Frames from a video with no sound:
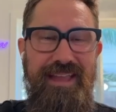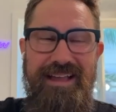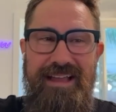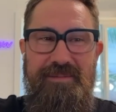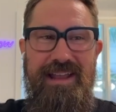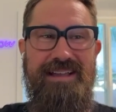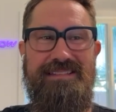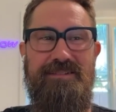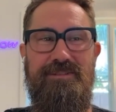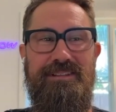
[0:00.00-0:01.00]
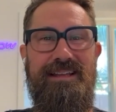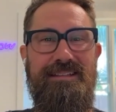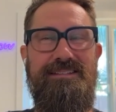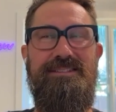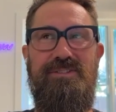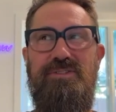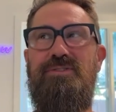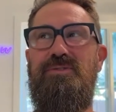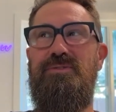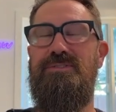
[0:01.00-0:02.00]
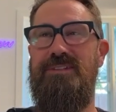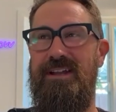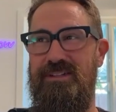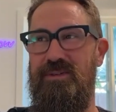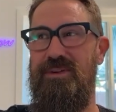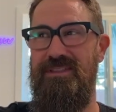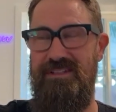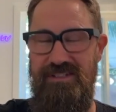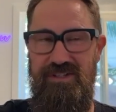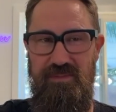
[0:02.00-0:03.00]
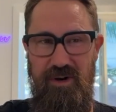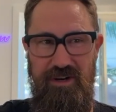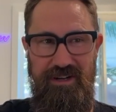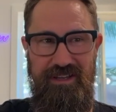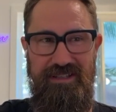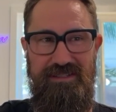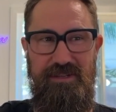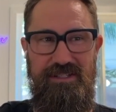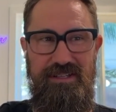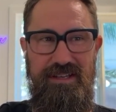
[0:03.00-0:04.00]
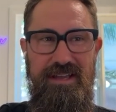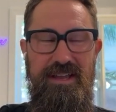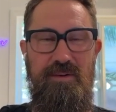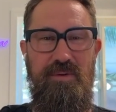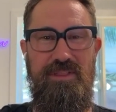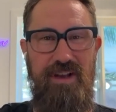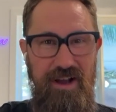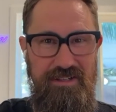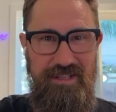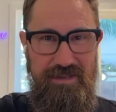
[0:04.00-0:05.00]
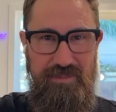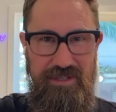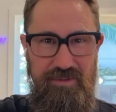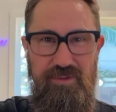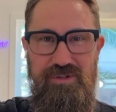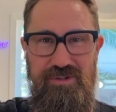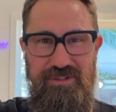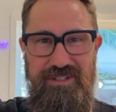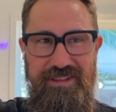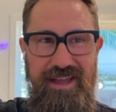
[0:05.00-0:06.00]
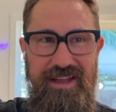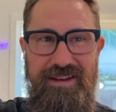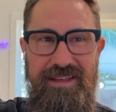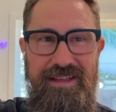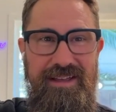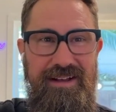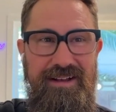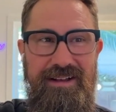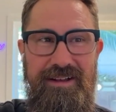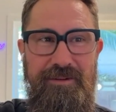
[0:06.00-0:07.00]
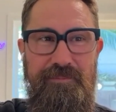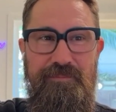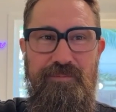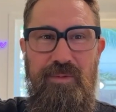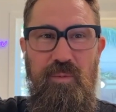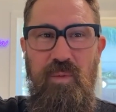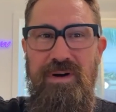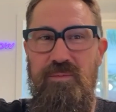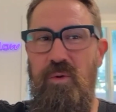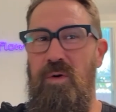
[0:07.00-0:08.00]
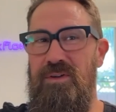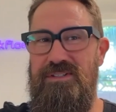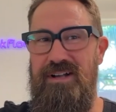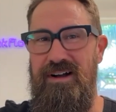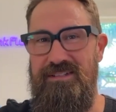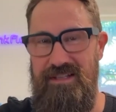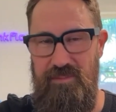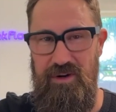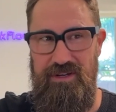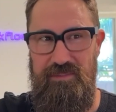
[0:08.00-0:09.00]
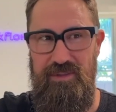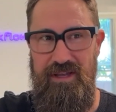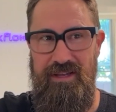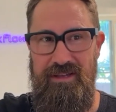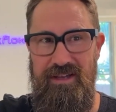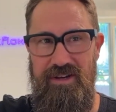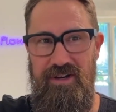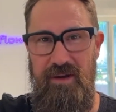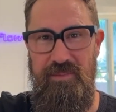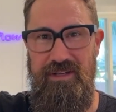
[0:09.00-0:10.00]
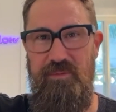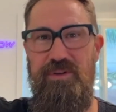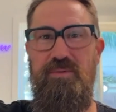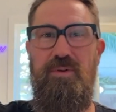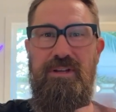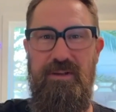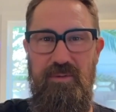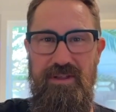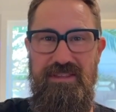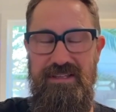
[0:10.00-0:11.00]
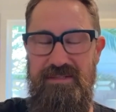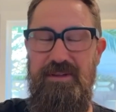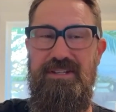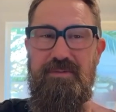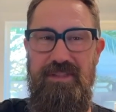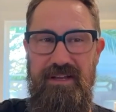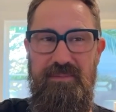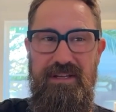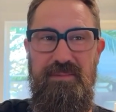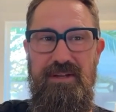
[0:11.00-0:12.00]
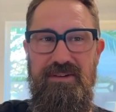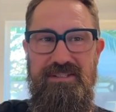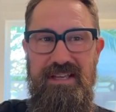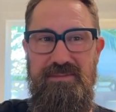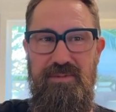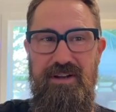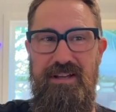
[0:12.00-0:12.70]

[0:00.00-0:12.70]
I mean, as that relates to kind of doing the digital marketing, especially with content being crucial to that, what role does content marketing play at your company when you're working with, especially with like a B2B or a SaaS brand?